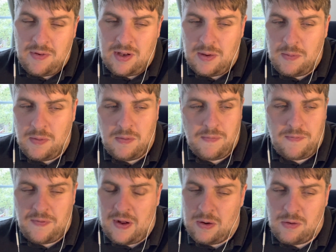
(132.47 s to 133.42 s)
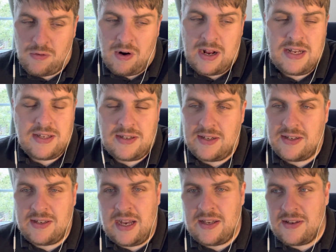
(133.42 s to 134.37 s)
He found great
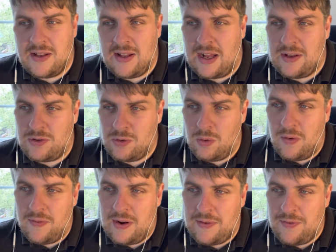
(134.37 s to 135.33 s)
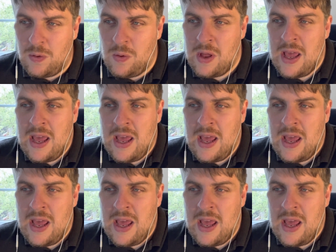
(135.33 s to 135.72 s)
success at that sort of level.